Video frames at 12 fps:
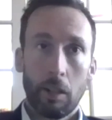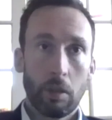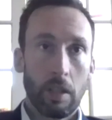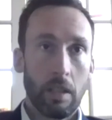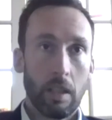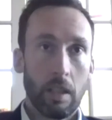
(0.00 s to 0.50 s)

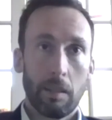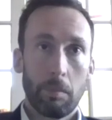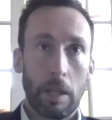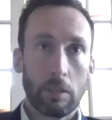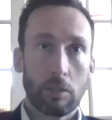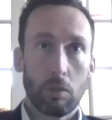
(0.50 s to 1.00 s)
he had
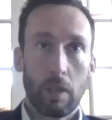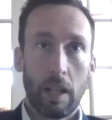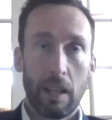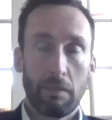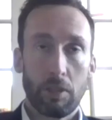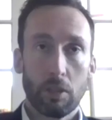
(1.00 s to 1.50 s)
about
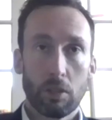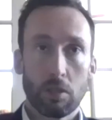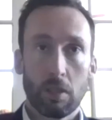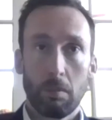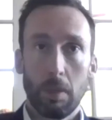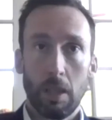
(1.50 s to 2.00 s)
2.5 years
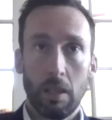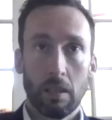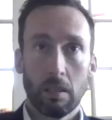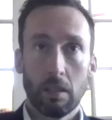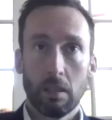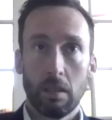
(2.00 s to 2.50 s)
on me,
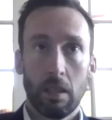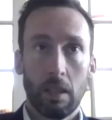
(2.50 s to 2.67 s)
and